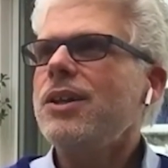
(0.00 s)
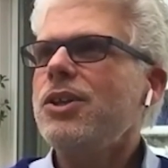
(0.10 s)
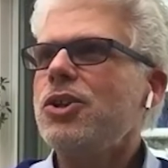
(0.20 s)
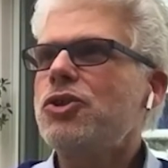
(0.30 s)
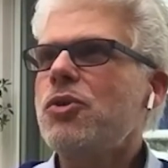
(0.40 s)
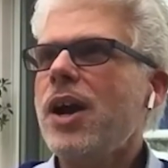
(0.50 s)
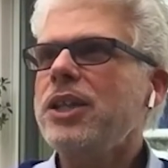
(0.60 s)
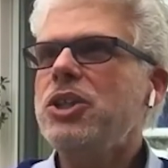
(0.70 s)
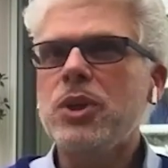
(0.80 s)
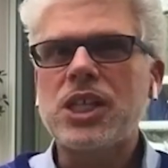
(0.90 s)
You're
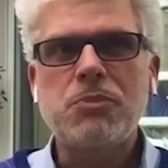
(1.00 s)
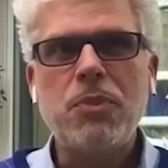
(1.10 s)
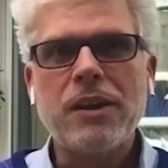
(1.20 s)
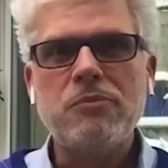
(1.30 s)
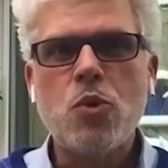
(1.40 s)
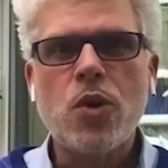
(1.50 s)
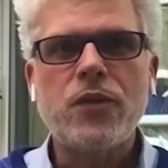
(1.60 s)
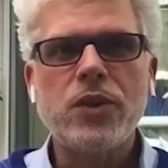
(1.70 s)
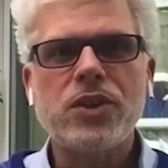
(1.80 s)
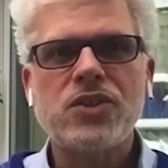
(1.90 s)
trying to expect more
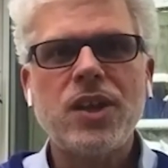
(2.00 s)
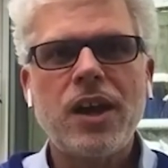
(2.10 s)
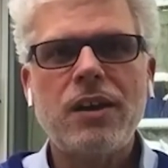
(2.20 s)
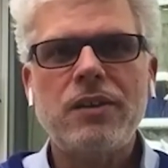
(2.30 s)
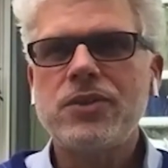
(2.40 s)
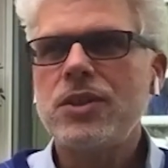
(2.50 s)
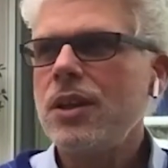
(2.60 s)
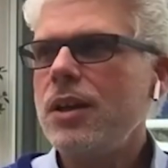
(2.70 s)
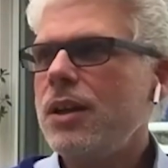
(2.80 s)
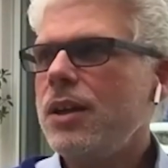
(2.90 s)
for
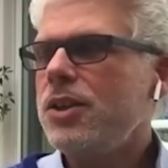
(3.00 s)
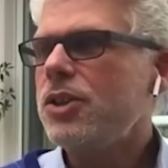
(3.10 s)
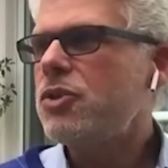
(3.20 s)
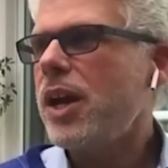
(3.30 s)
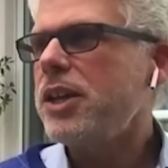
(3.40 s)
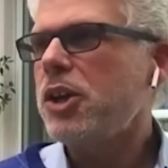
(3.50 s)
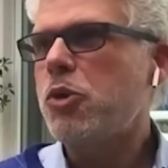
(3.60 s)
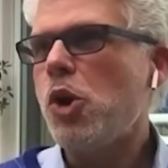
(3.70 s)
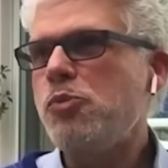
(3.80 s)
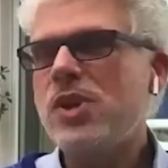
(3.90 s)
yourselves. You're trying to
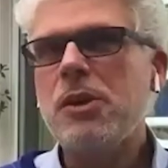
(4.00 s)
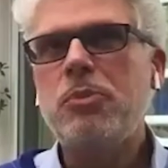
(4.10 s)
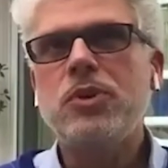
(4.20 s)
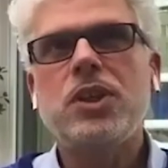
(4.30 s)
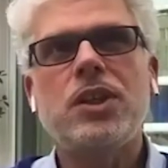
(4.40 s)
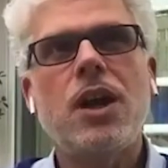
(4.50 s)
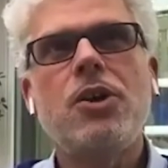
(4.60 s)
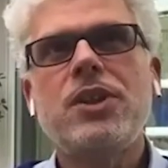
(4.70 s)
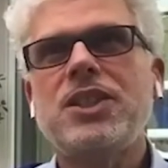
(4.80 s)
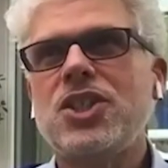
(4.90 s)
grow people. You
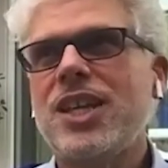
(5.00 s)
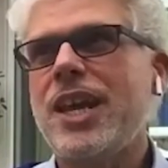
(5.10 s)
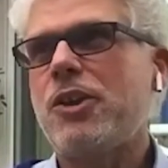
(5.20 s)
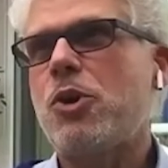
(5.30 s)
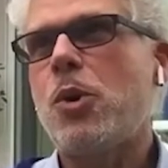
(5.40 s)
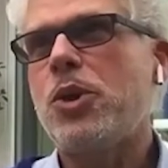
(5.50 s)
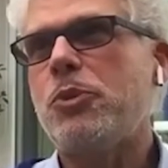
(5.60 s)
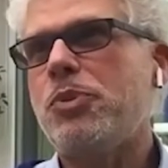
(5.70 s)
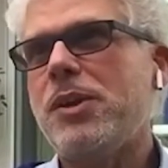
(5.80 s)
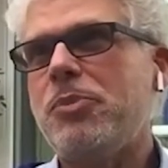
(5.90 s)
know that you can't grow
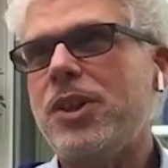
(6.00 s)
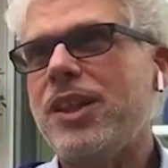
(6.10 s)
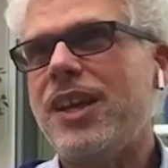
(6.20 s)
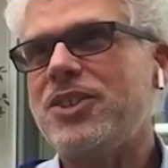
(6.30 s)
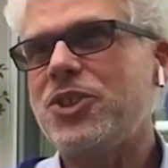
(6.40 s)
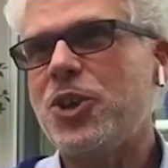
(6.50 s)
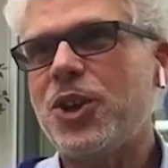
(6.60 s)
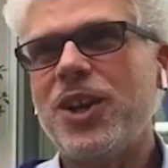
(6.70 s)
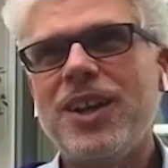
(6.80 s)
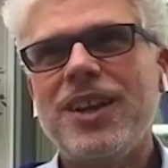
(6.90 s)
other people unless
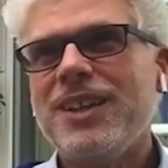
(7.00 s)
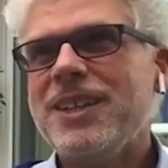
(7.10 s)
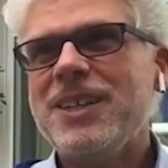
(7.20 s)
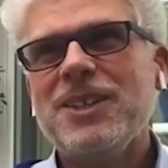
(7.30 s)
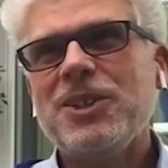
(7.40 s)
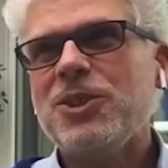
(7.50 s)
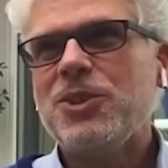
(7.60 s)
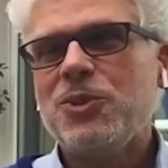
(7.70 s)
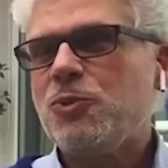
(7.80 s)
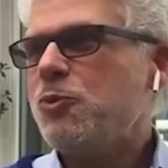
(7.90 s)
you're
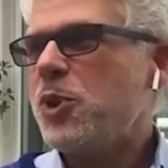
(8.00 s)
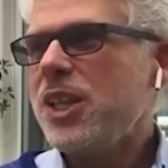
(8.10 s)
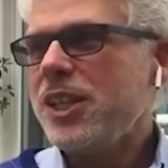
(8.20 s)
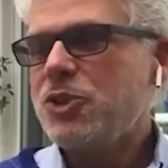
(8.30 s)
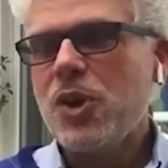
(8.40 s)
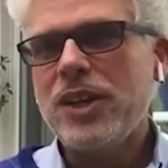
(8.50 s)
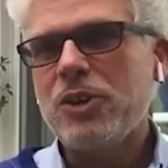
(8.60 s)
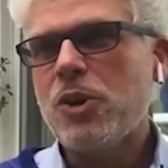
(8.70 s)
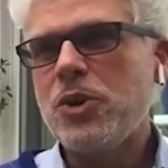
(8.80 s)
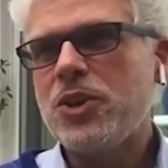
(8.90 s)
really trying to
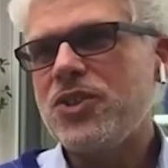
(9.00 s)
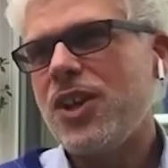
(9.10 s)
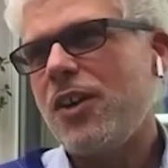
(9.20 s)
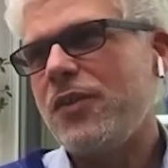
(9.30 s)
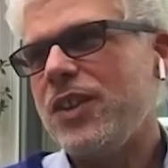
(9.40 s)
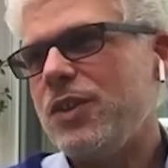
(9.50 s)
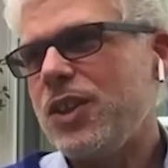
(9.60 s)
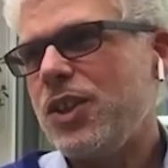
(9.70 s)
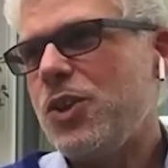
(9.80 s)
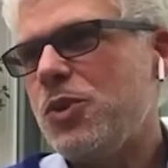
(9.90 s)
grow yourself, and
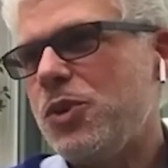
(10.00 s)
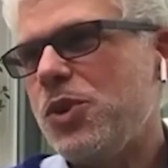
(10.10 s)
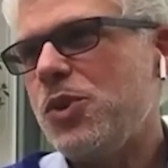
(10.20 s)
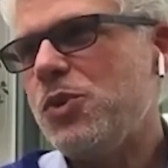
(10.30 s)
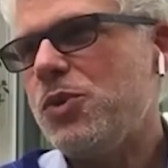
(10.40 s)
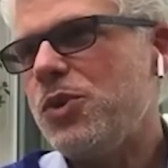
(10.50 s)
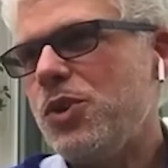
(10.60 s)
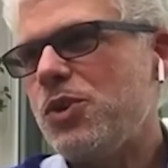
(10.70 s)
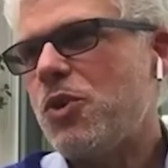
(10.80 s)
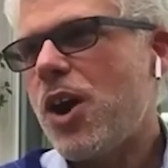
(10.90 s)

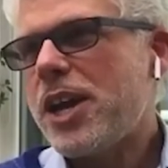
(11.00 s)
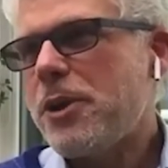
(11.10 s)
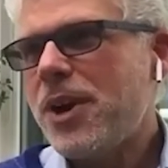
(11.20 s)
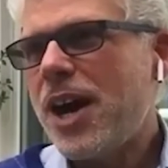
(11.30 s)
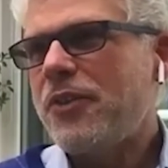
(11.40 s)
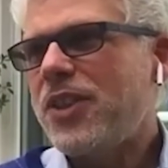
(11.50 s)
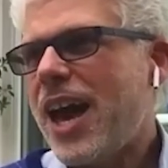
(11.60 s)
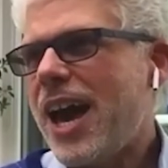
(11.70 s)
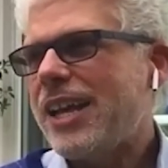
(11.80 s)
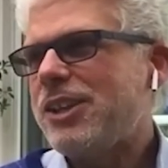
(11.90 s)
you cry about
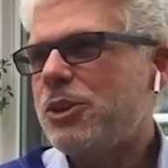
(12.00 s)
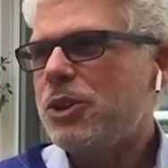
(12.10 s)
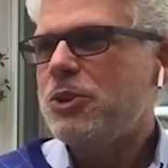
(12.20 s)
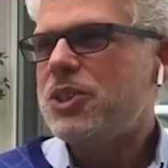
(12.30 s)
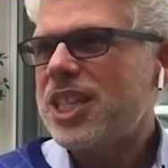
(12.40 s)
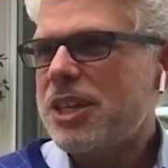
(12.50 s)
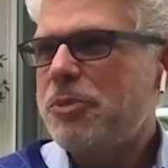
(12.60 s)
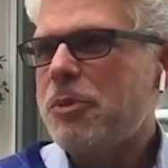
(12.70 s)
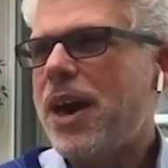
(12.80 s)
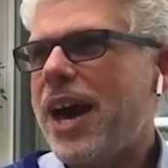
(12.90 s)
that, you lose sleep
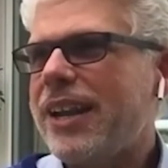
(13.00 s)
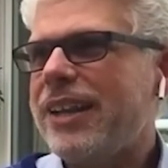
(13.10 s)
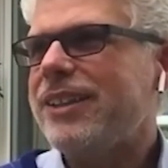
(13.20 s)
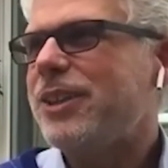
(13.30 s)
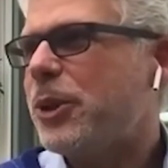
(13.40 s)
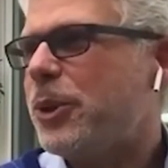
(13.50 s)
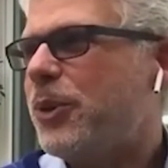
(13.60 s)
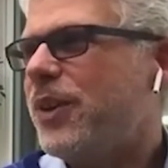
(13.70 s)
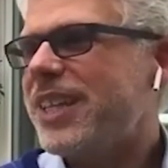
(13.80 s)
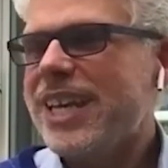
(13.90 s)
about it,
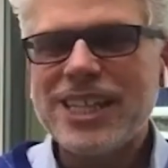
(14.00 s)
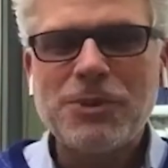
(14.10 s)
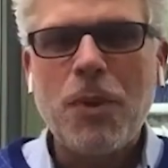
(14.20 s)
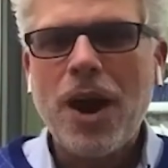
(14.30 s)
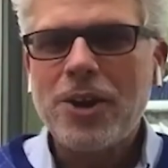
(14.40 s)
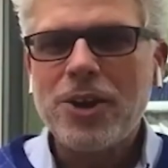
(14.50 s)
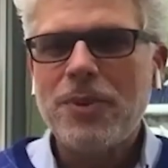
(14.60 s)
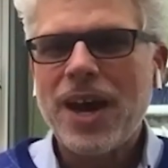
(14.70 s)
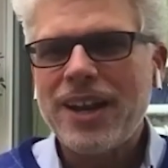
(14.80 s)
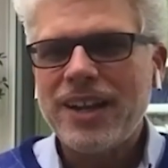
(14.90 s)
you get inspired
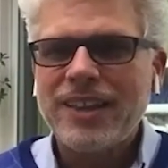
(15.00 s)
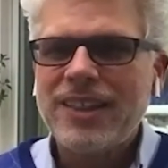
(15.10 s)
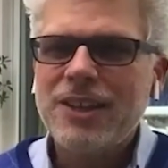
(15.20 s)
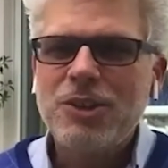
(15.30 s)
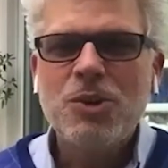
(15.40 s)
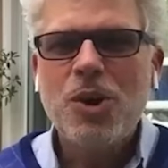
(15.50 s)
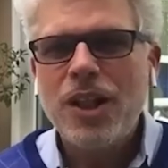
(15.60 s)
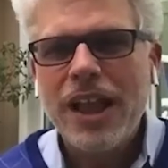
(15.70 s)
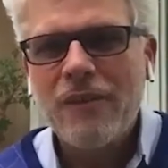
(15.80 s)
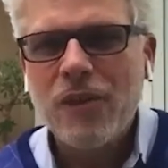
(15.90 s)
about it. I think you
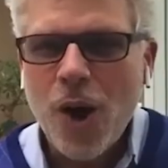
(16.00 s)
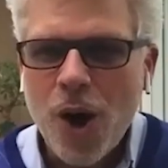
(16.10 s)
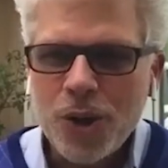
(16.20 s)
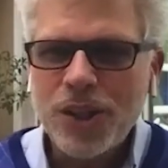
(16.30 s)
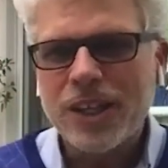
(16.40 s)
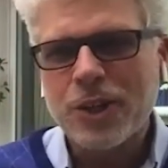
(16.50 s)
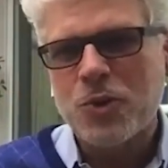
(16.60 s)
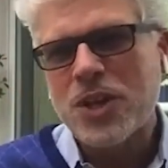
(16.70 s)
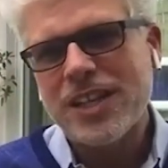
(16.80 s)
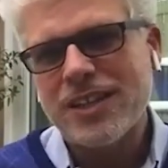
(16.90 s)
all have all the
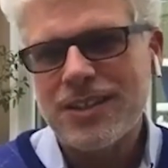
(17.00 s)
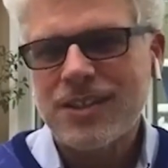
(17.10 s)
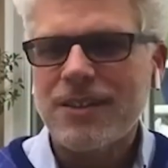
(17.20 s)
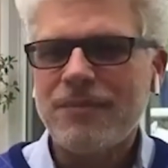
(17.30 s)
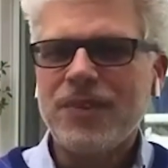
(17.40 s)
ingredients.